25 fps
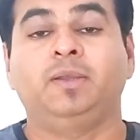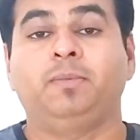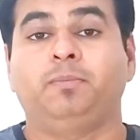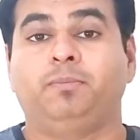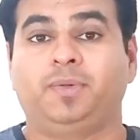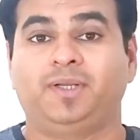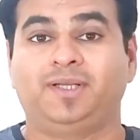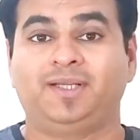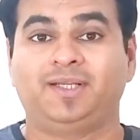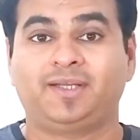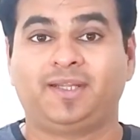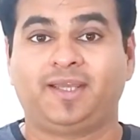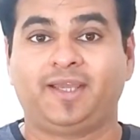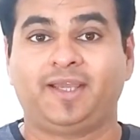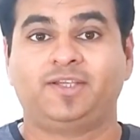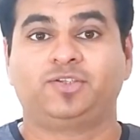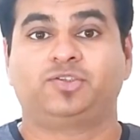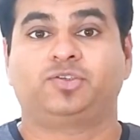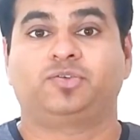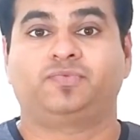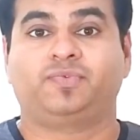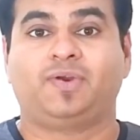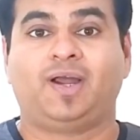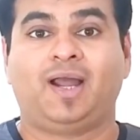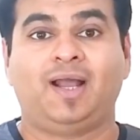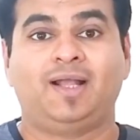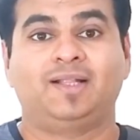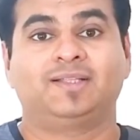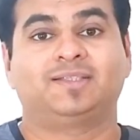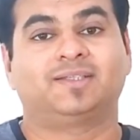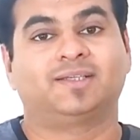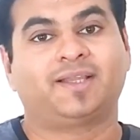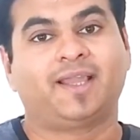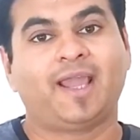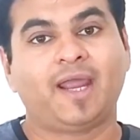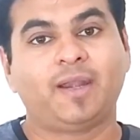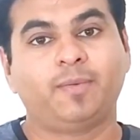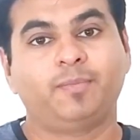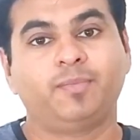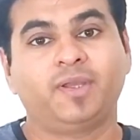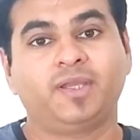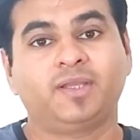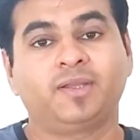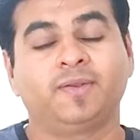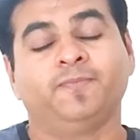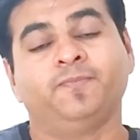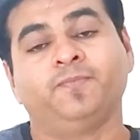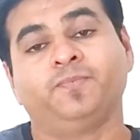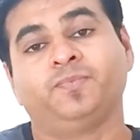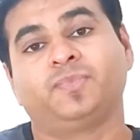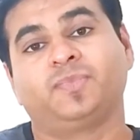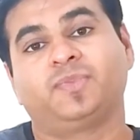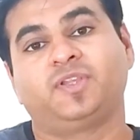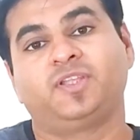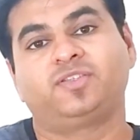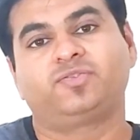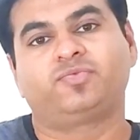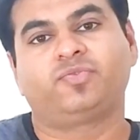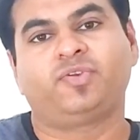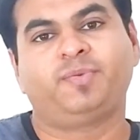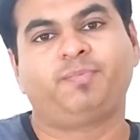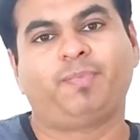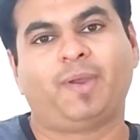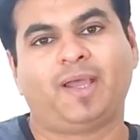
But in case of IELTS academic, these three